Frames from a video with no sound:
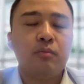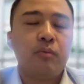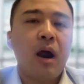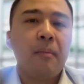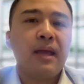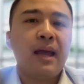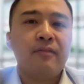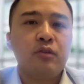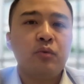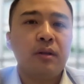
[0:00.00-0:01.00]
you probably
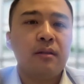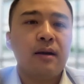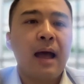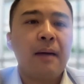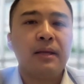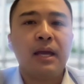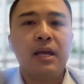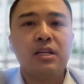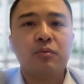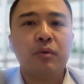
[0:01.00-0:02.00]
have to do another
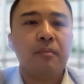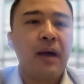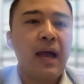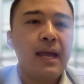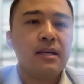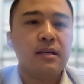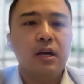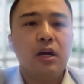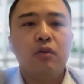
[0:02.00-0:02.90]
application with the bank,